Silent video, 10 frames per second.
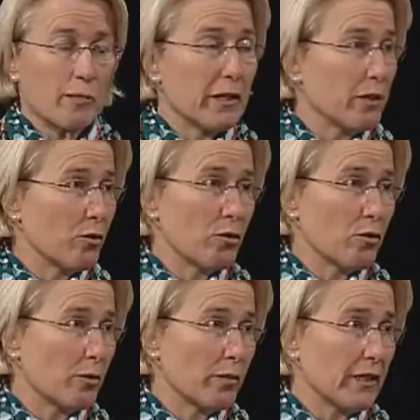by local
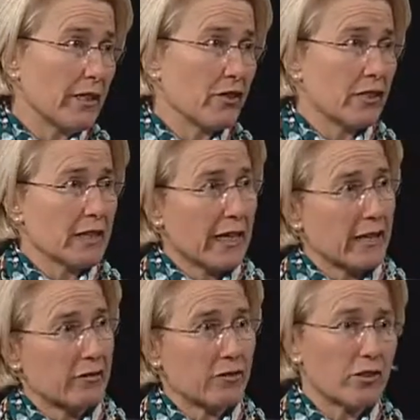corporations:
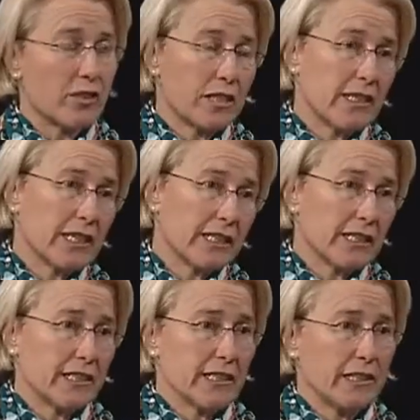Hannaford,
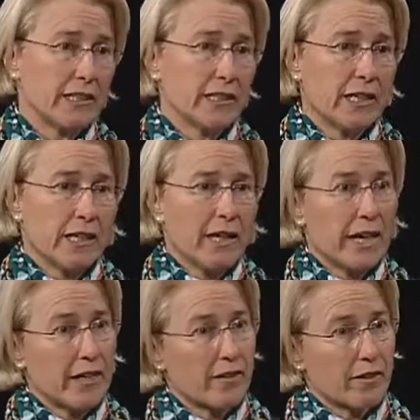CIEE,
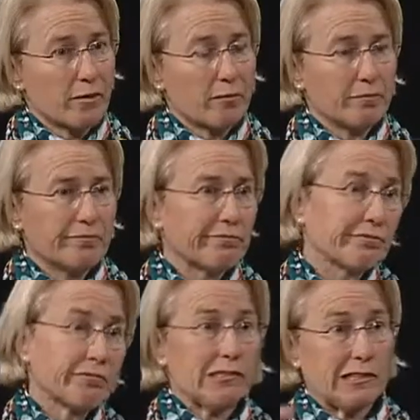Anthem.
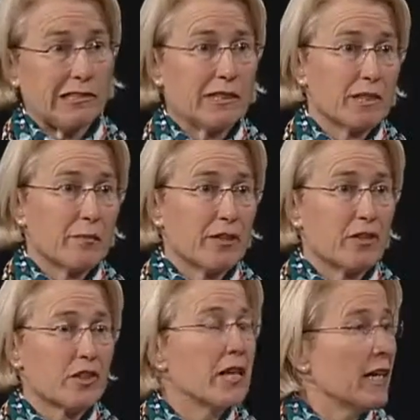Trying to think of some
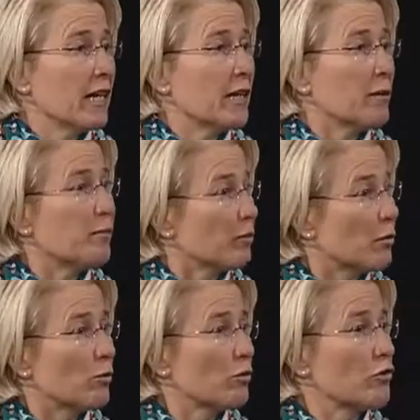others, um,
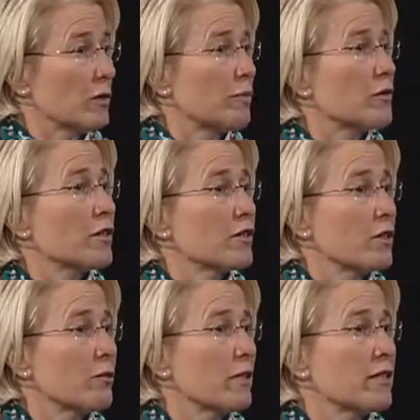local gyms.
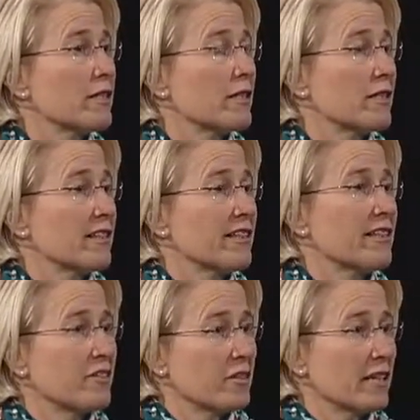So it's
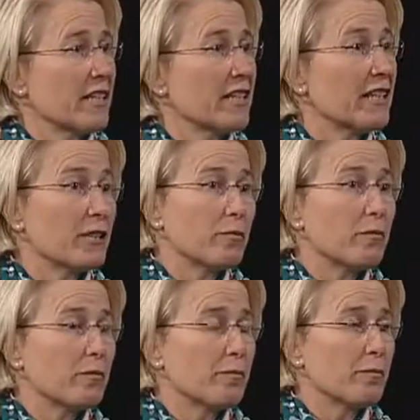it's and and
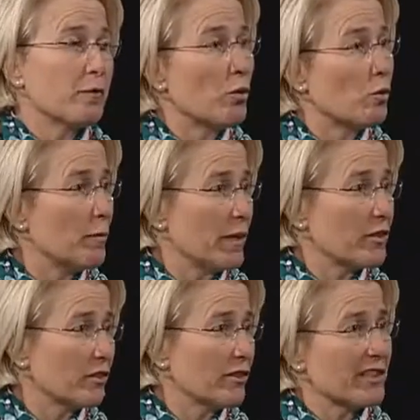local
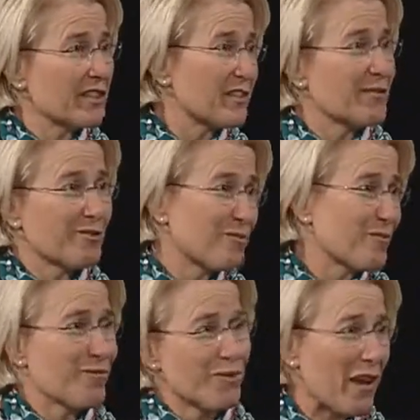muscle is mm-hmm
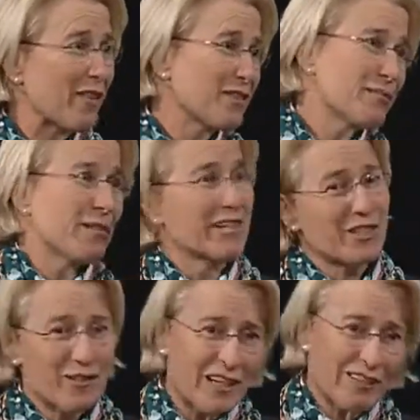driving the
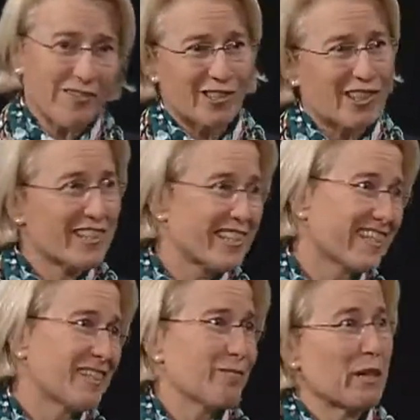bikes around for us to
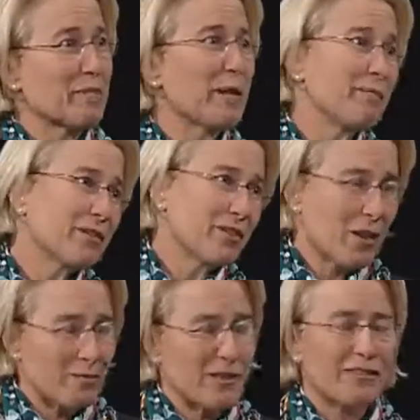oh, pick really? them up and
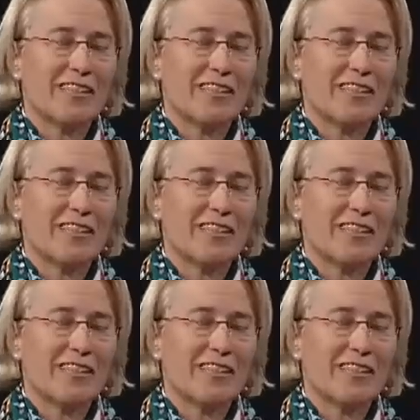drop them off. I